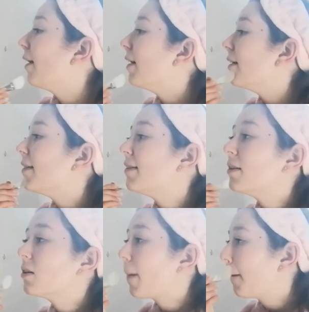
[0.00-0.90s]

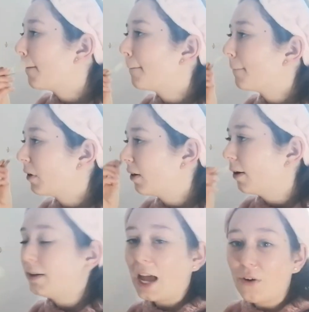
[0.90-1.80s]
And
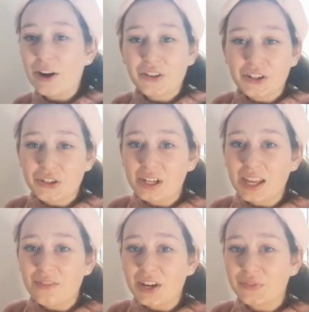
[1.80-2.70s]
now I'm going to
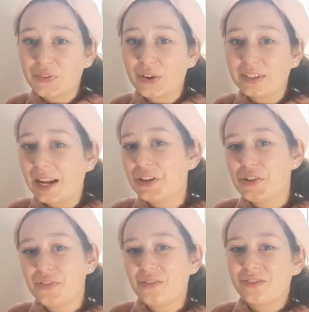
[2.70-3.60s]
leave it for 10
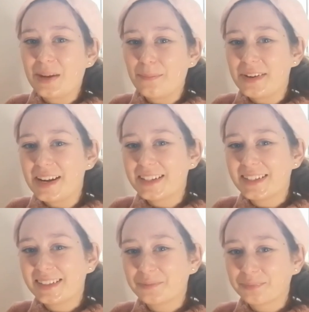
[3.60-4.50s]
to 15
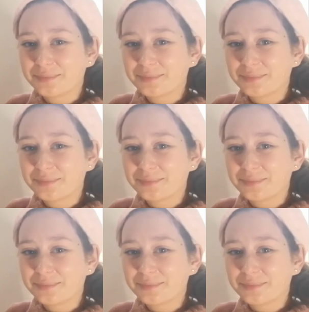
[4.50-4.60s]
minutes.